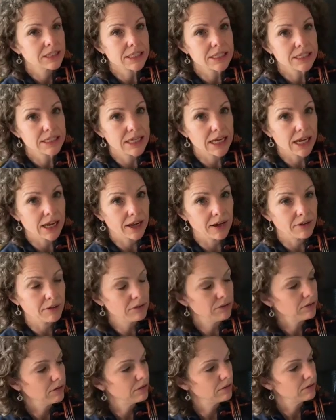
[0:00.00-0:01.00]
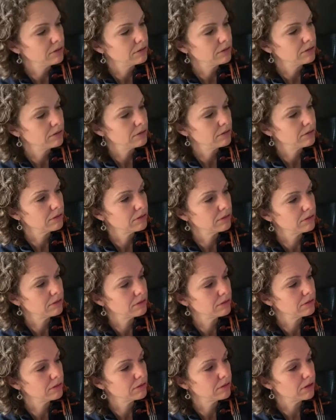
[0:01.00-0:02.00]
down,
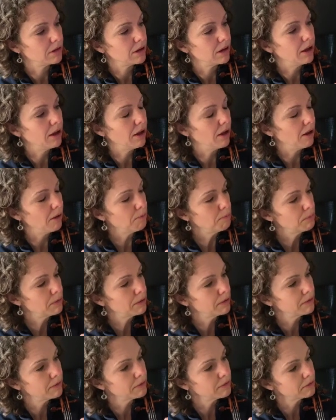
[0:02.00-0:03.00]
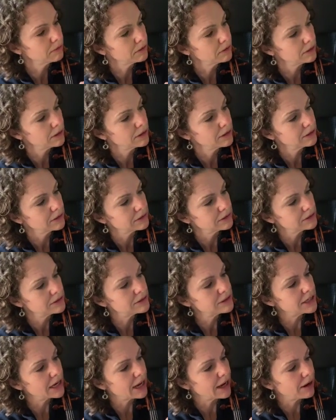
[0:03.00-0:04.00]
up,
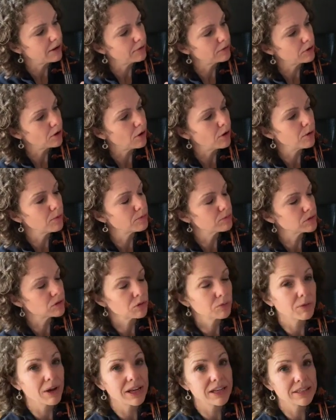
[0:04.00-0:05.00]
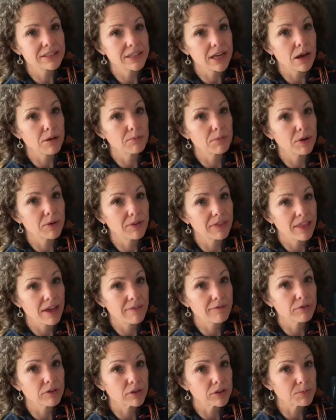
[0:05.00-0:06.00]
down. Oh, so write a down bow in
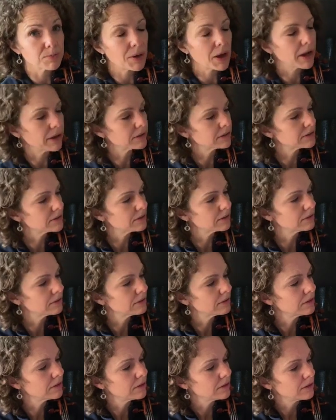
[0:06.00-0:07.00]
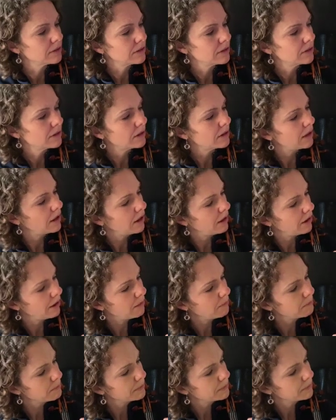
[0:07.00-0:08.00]
that first box.
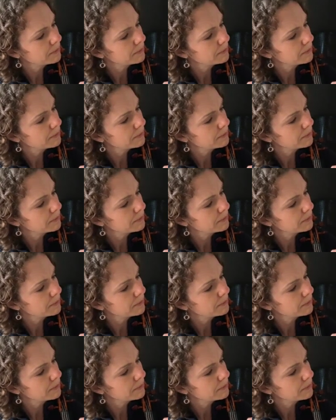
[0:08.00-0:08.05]
Up,